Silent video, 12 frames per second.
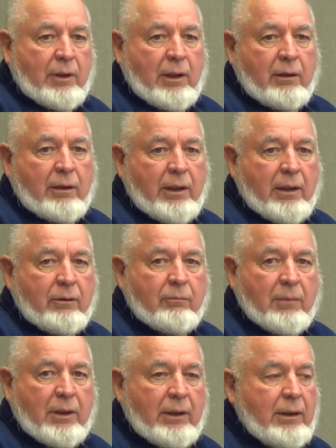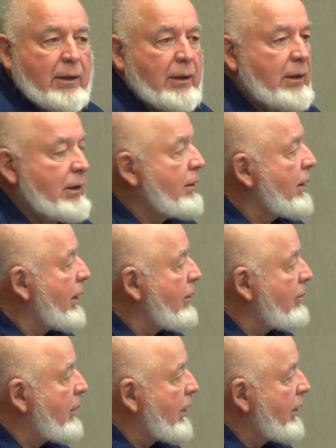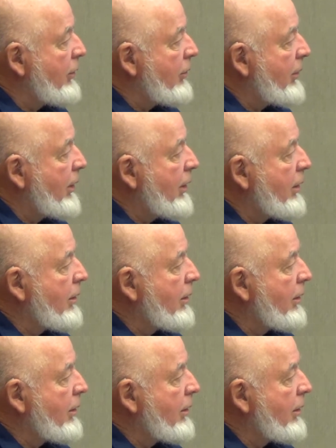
account he had money, and he lent money to me at